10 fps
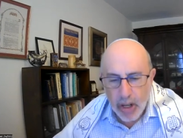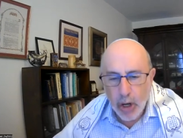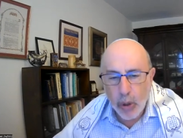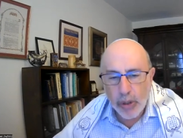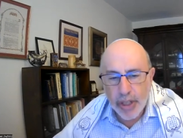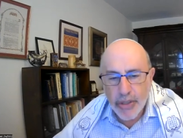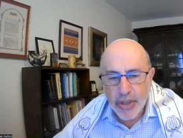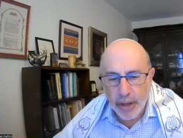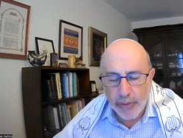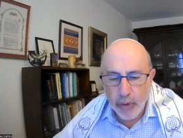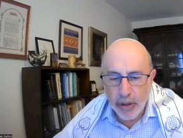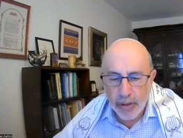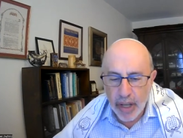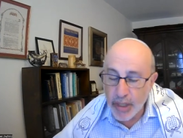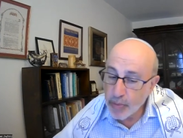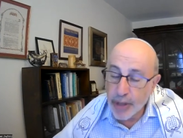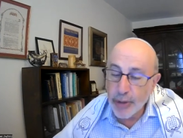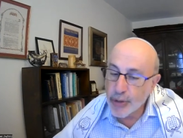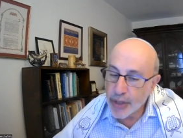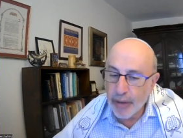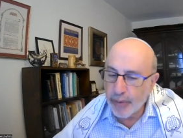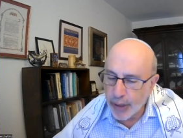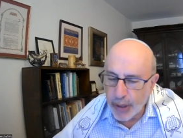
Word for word: Holiness, therefore, as we understand it very